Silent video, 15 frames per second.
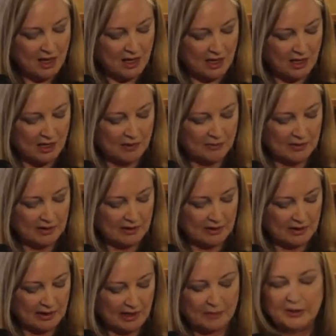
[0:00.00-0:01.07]

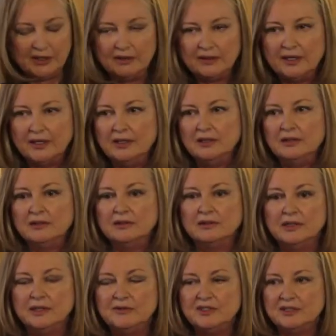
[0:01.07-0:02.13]
Habila
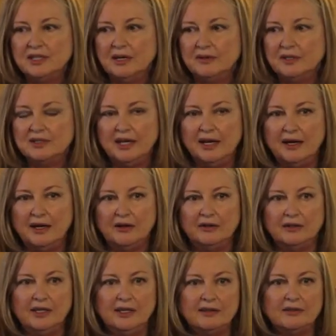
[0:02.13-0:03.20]
lived to tell the
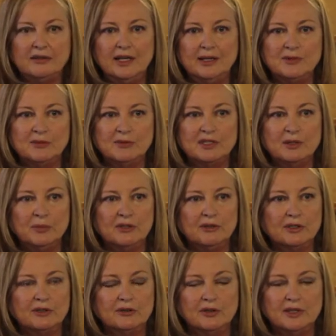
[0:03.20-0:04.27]
tale. He claims it was a
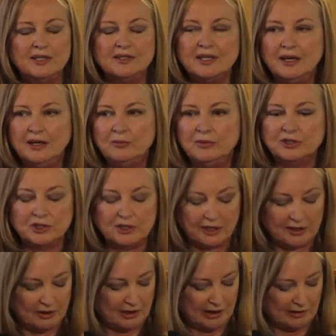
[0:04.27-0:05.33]
miracle. His head was
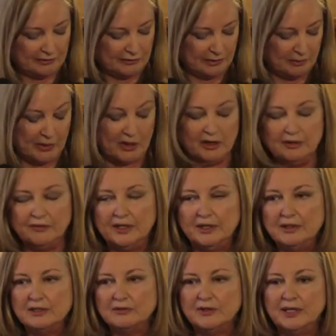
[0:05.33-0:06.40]
shot off, or part of
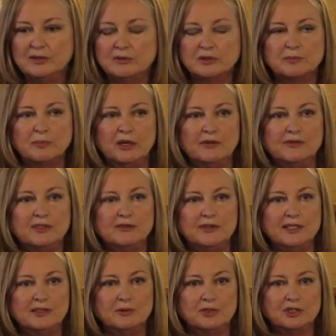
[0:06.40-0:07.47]
it. His face was
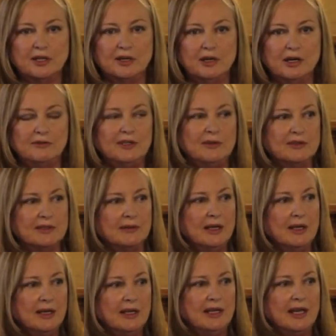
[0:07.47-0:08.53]
shot off.
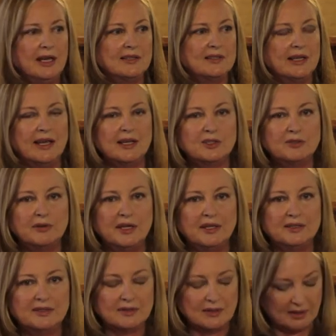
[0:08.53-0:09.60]
He has the
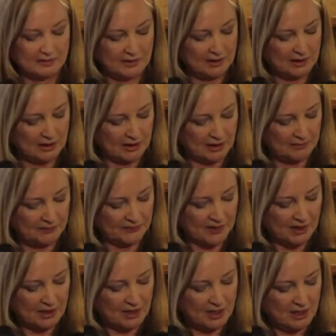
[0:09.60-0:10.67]
X-rays and
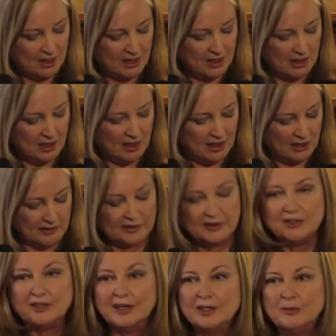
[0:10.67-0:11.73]

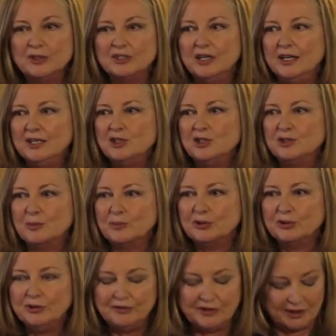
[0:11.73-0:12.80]
the documentation to
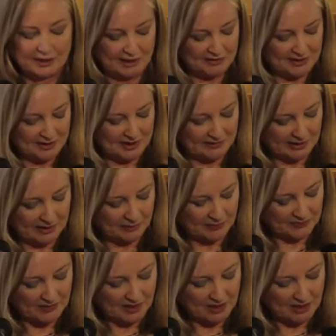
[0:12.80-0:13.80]
prove it. I've seen them.